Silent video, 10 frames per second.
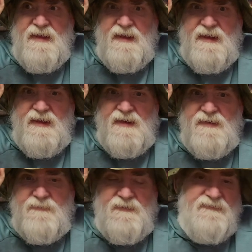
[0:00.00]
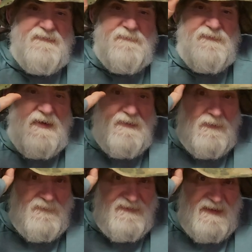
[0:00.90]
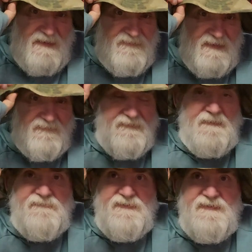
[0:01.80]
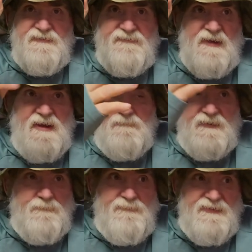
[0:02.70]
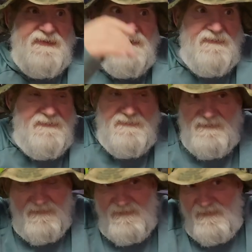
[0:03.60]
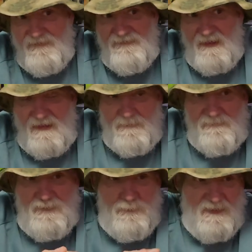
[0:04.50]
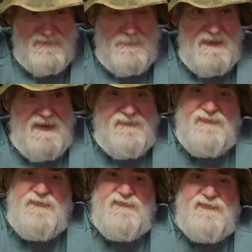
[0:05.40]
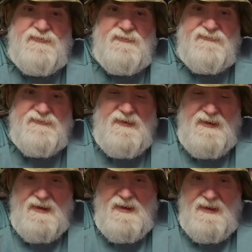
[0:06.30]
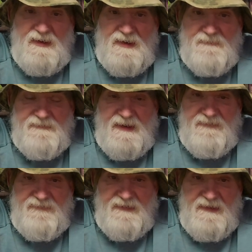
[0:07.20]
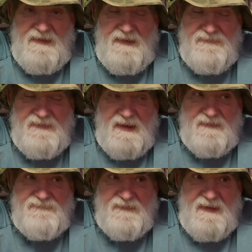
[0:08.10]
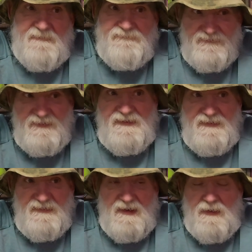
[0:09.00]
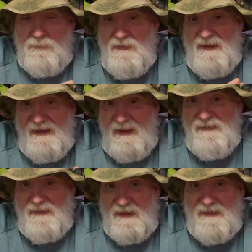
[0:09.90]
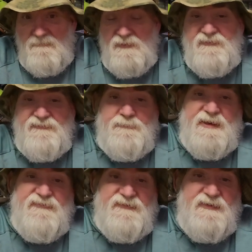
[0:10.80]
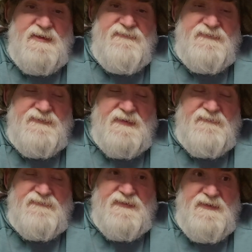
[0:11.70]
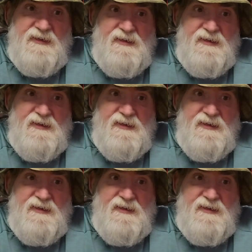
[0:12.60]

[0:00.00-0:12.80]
And the reason I'm trying to go with the ATAX FG is I have a complete setup of 2 pairs of pants, 2 shirts of ATAX FG. Now, I really like that camo because it blends in nice in Tennessee.